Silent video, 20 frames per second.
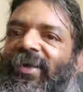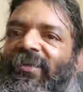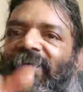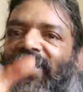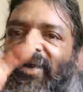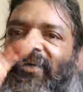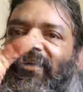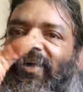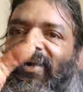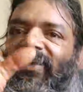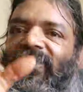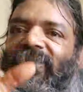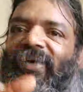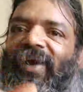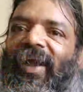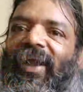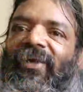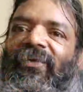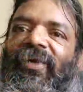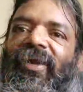If I want to
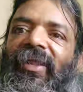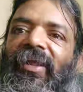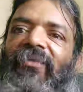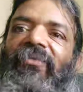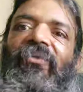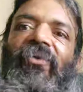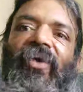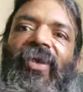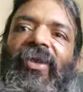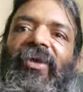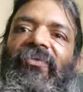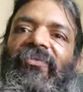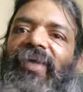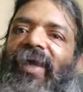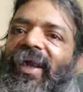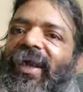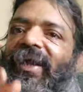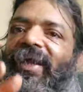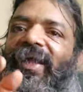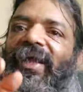calculate the volume,
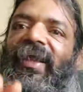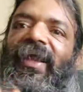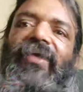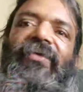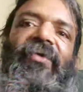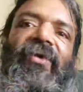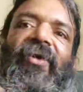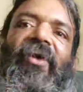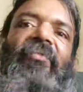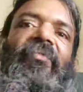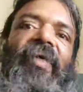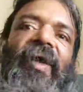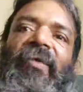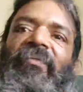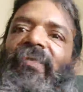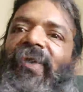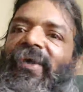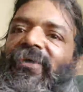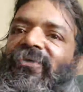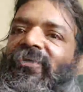the integration of
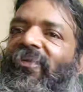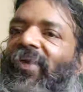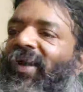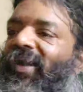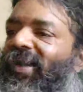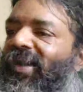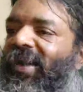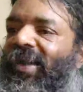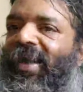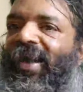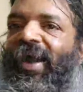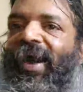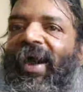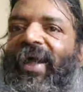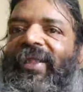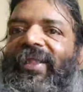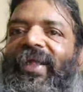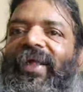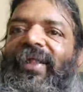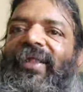fxy
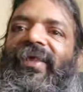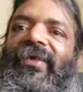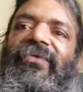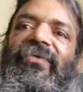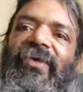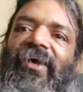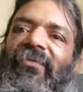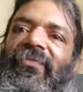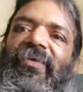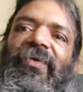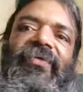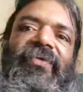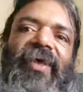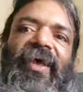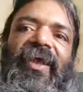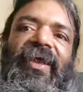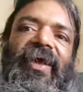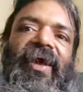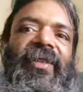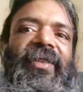and then this surface
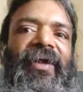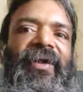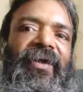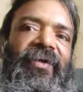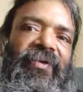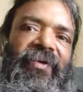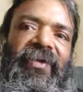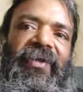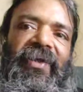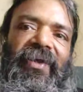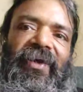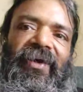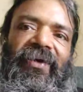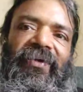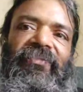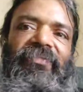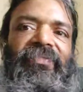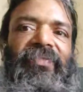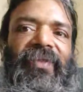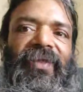area, that is
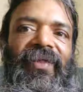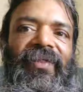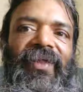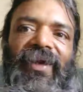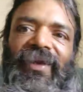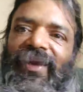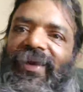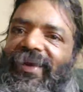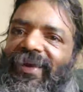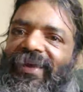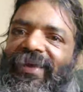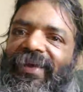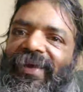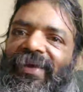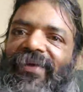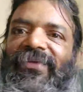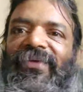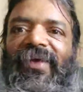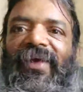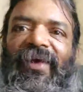dA, that is
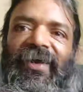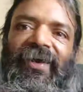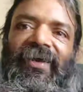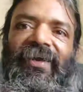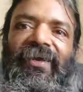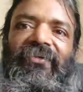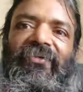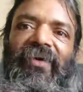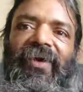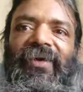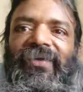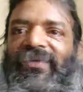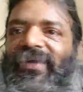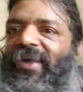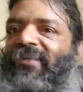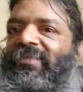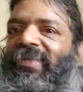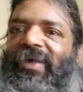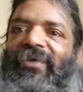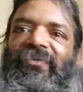dx dy.
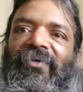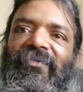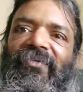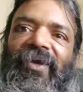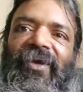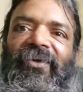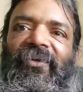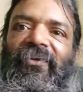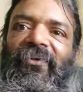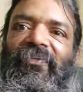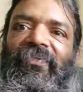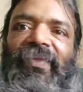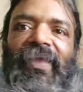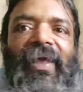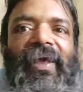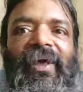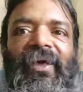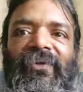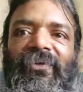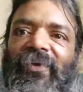Same thing we will do.
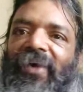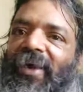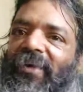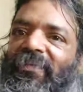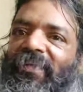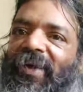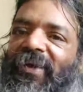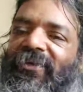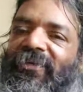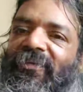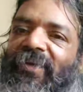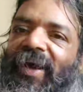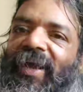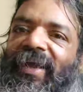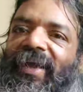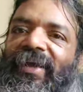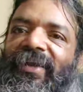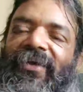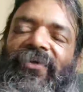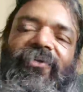So
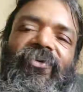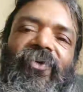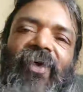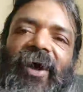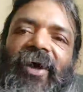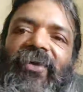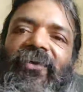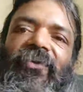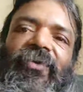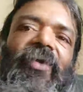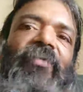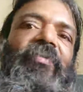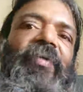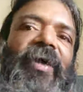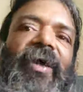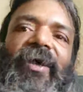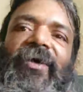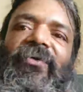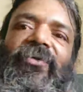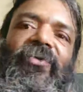fxy is the square root of
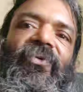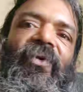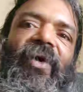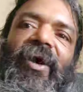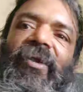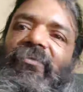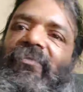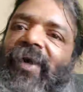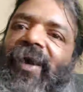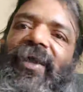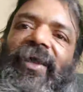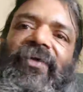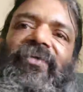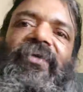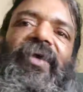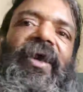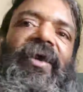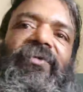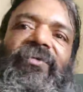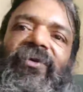a square
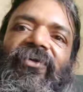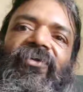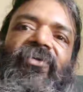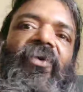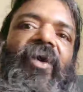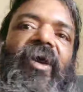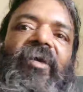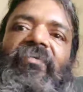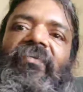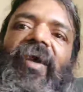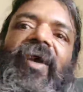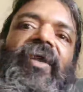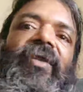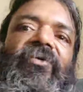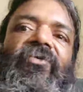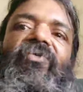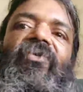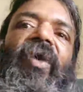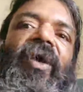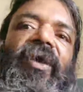minus x square
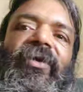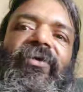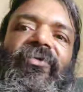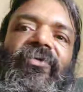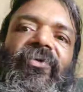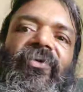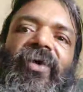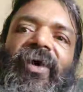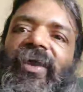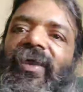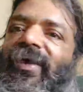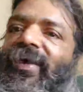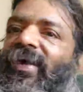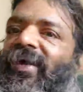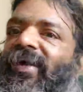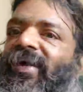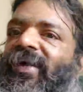minus y square